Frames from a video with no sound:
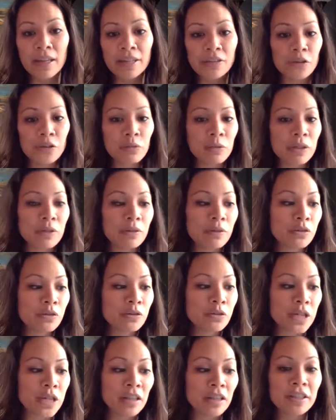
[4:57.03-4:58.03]
So
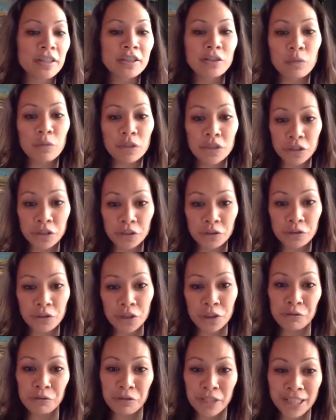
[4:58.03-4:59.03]
you tell us what
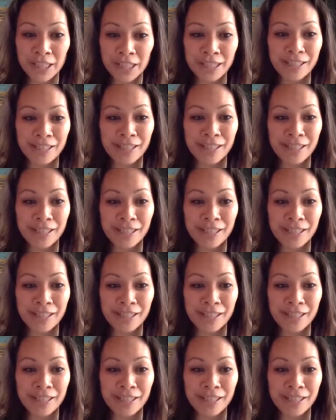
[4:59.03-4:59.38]
you need,